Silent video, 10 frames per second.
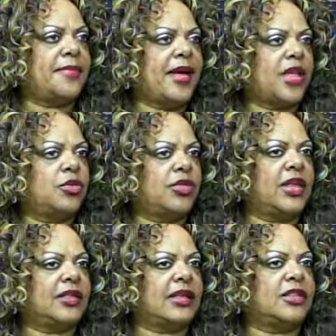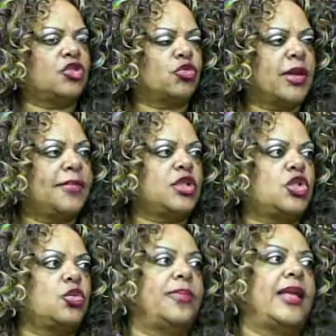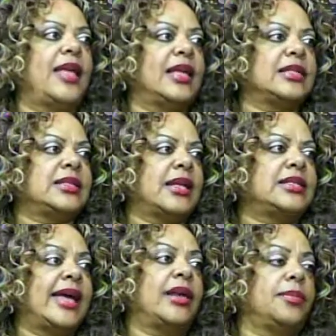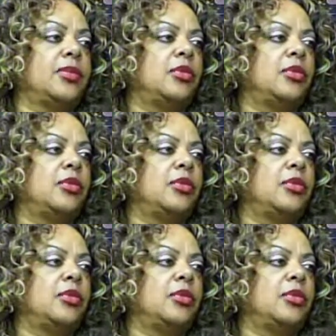back and you think that the dream is too big, it's not attainable.